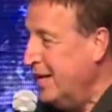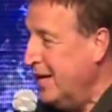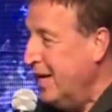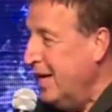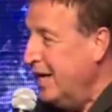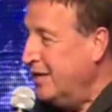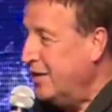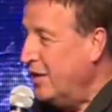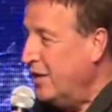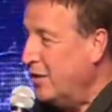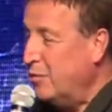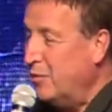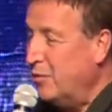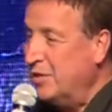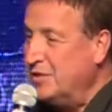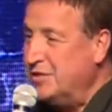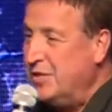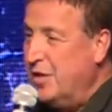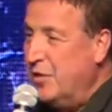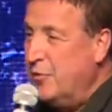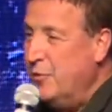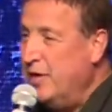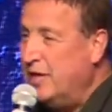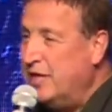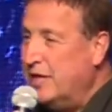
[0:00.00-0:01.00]
In other
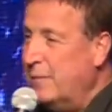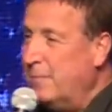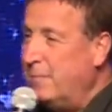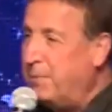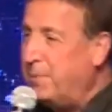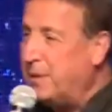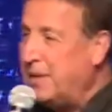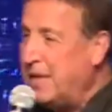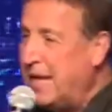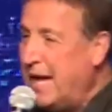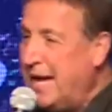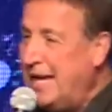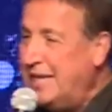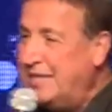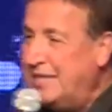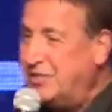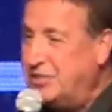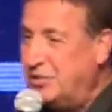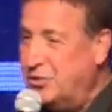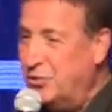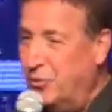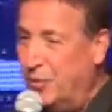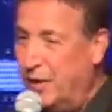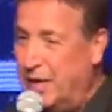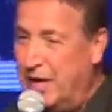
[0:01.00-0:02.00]
words, we can play
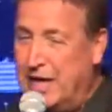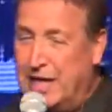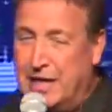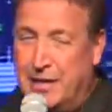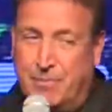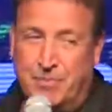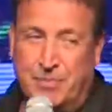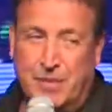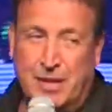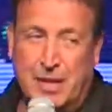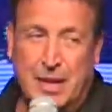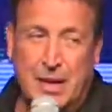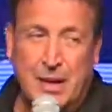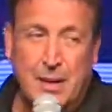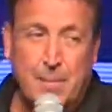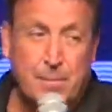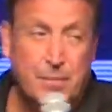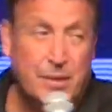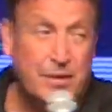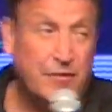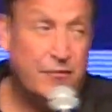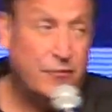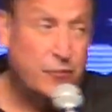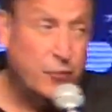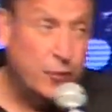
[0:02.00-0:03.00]
to win,
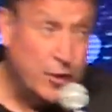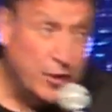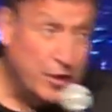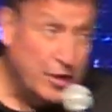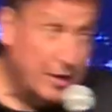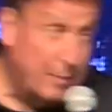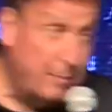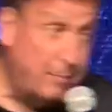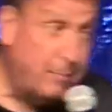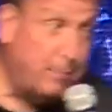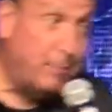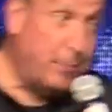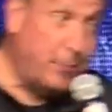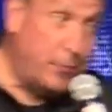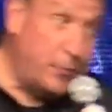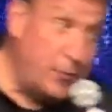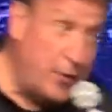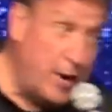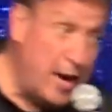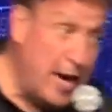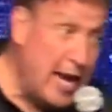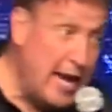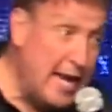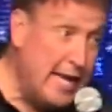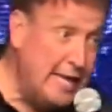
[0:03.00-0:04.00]
but if we're going to
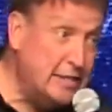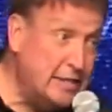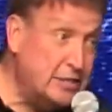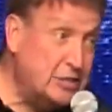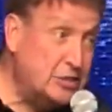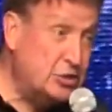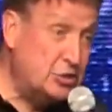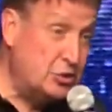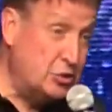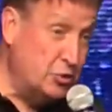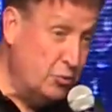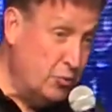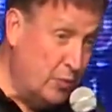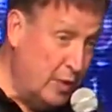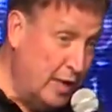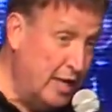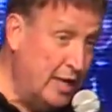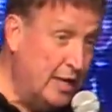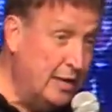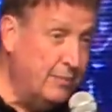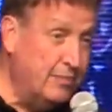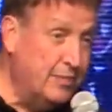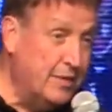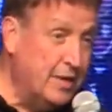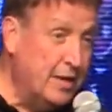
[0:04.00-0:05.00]
pray to
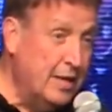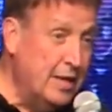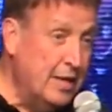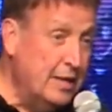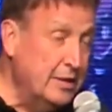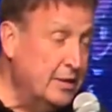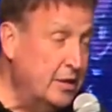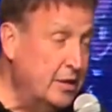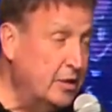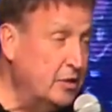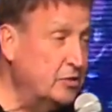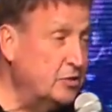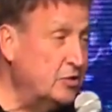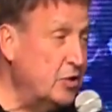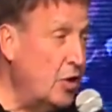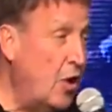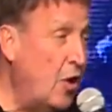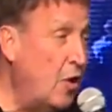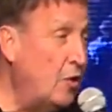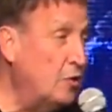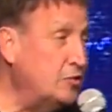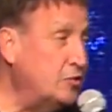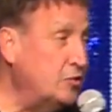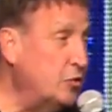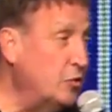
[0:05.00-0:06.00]
win, then there's
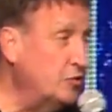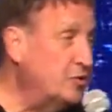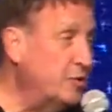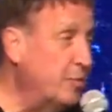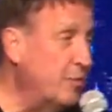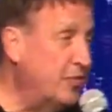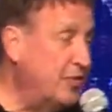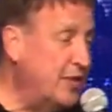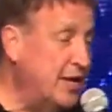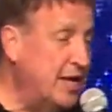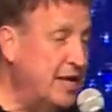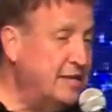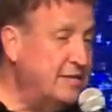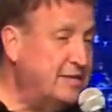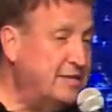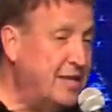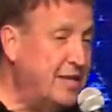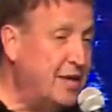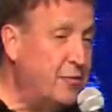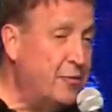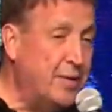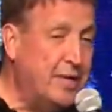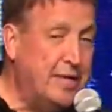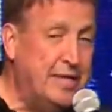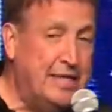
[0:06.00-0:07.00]
also some things that
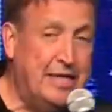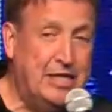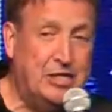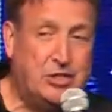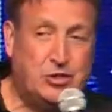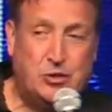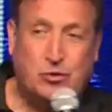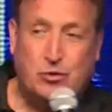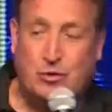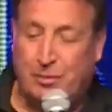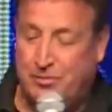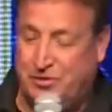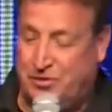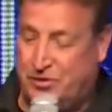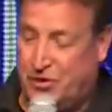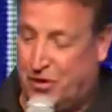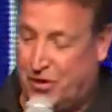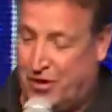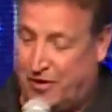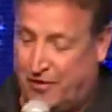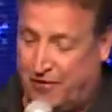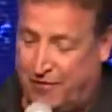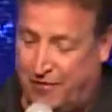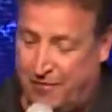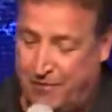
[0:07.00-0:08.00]
we need to
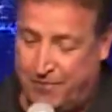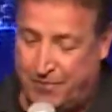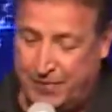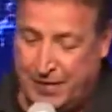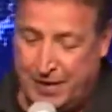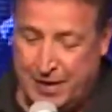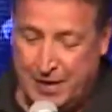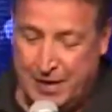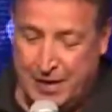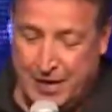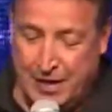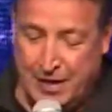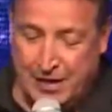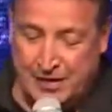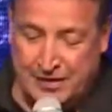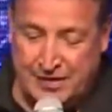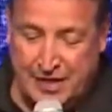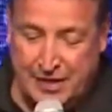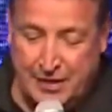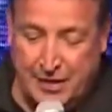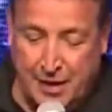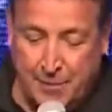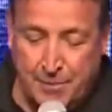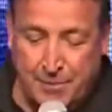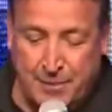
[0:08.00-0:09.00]
observe.
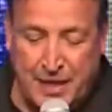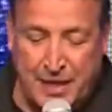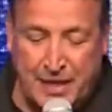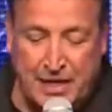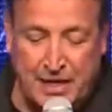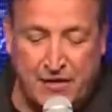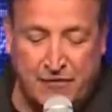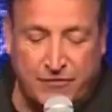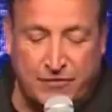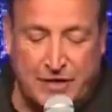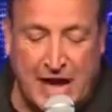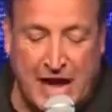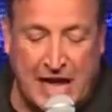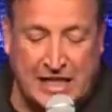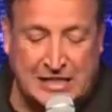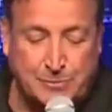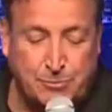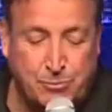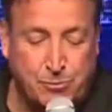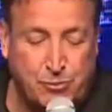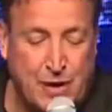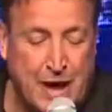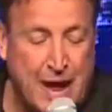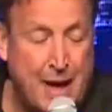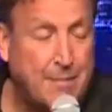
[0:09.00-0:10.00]
See, many of God's
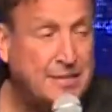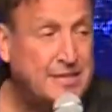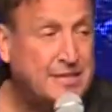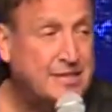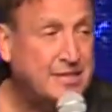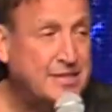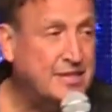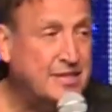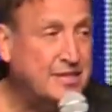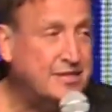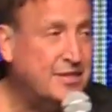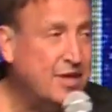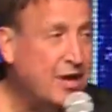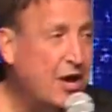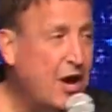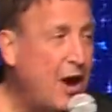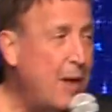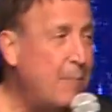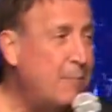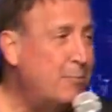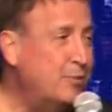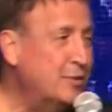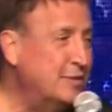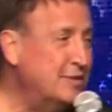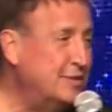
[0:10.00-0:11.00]
promises are
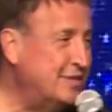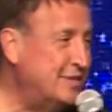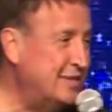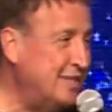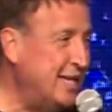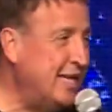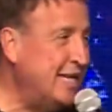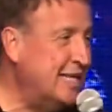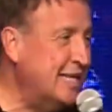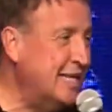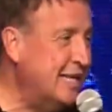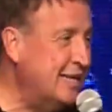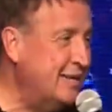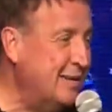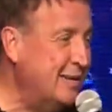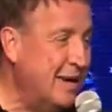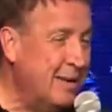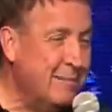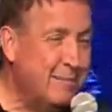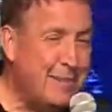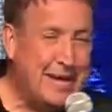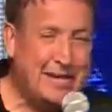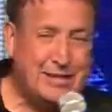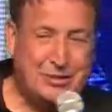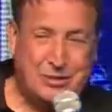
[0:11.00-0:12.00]

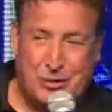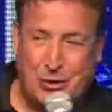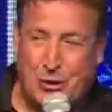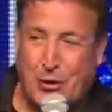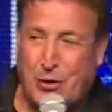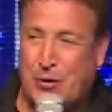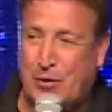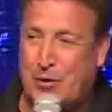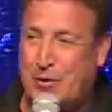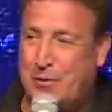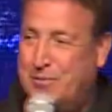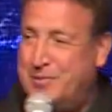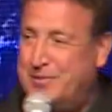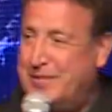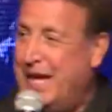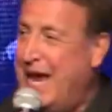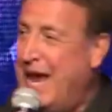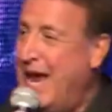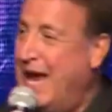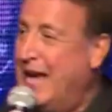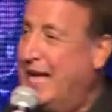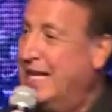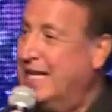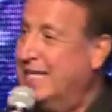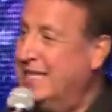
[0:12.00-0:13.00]
preceded by terms
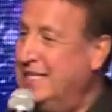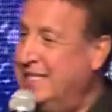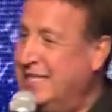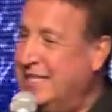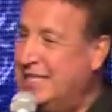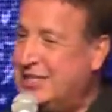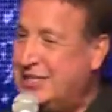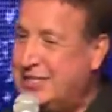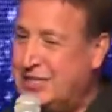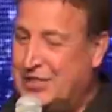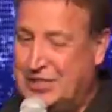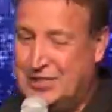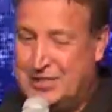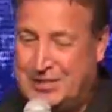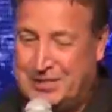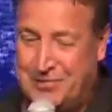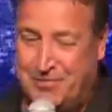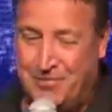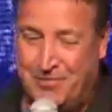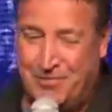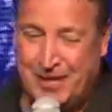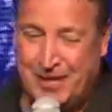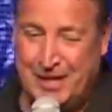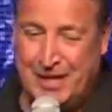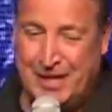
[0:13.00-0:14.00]
and conditions.
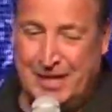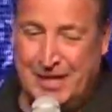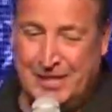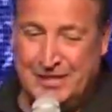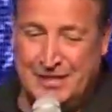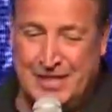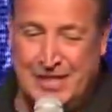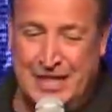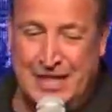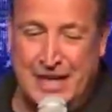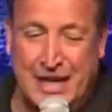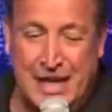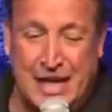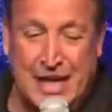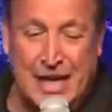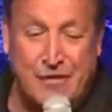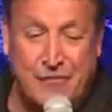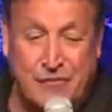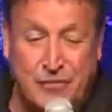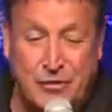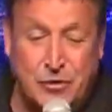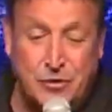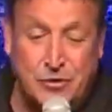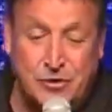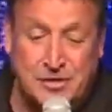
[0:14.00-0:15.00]
See,
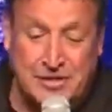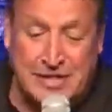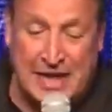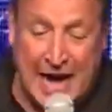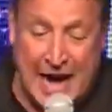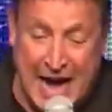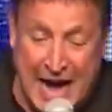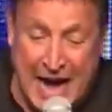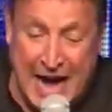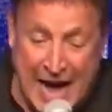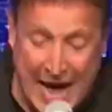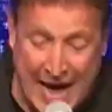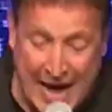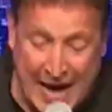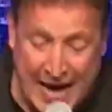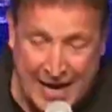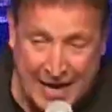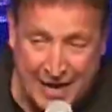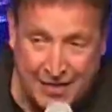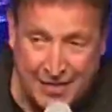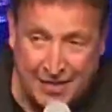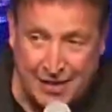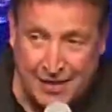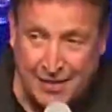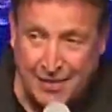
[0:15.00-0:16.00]
if you
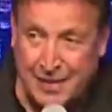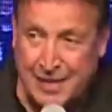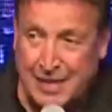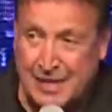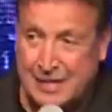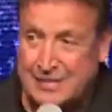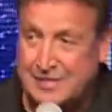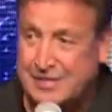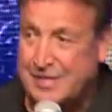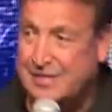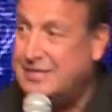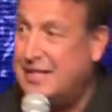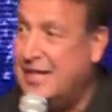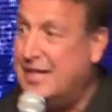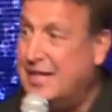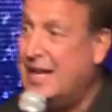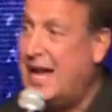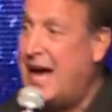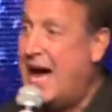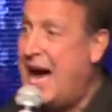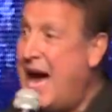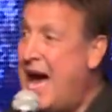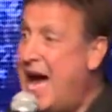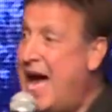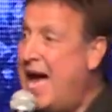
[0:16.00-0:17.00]
tithe, says, then
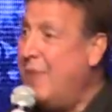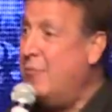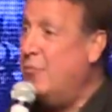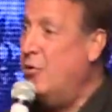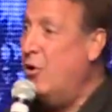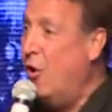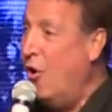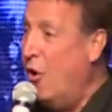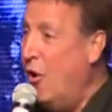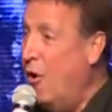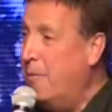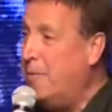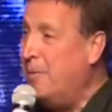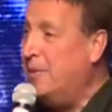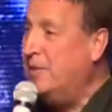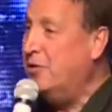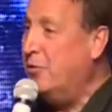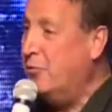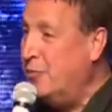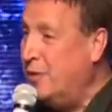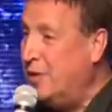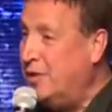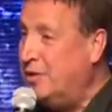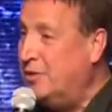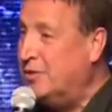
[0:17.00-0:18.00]
I will open the
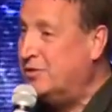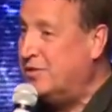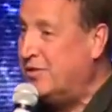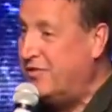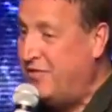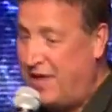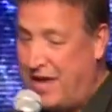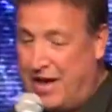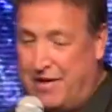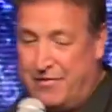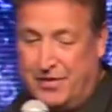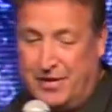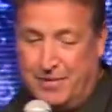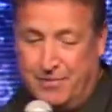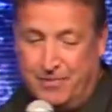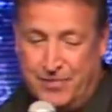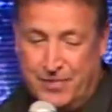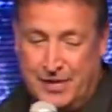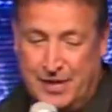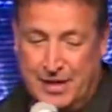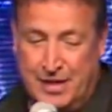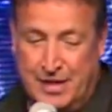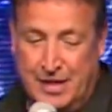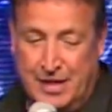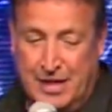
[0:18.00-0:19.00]
windows of heaven.
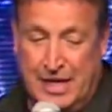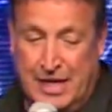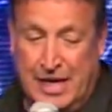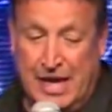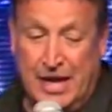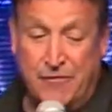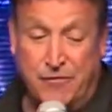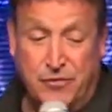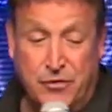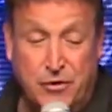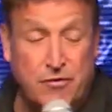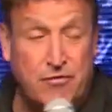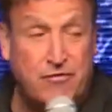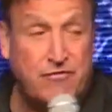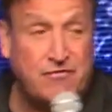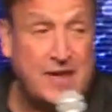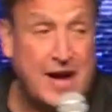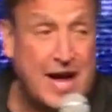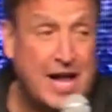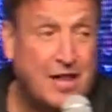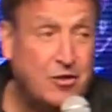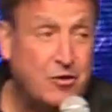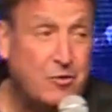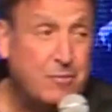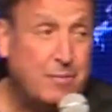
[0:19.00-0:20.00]
If you
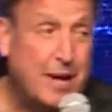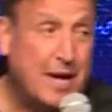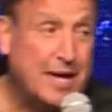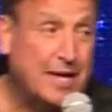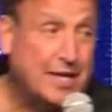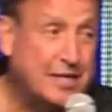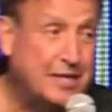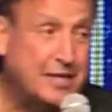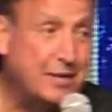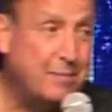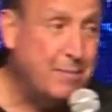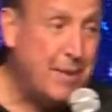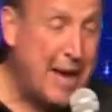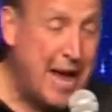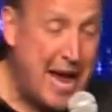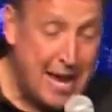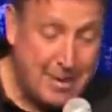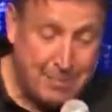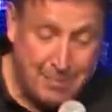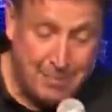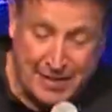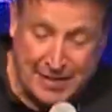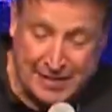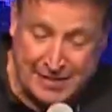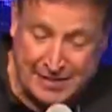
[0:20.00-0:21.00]
follow my
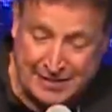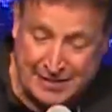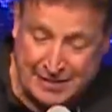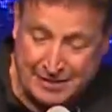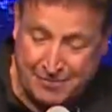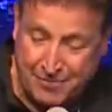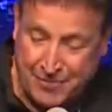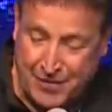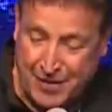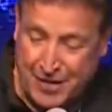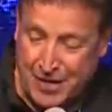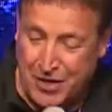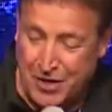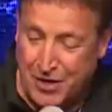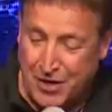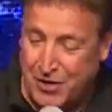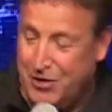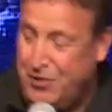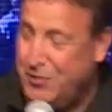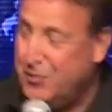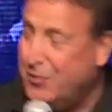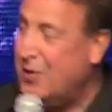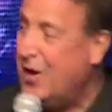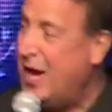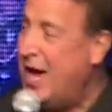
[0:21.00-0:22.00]
commandments,
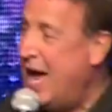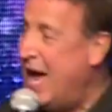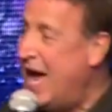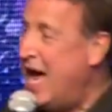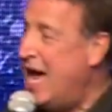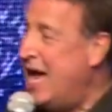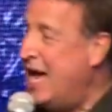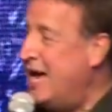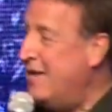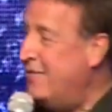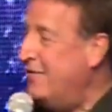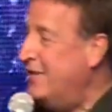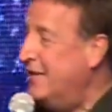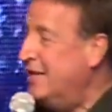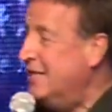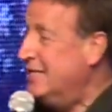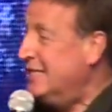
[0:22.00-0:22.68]
you will have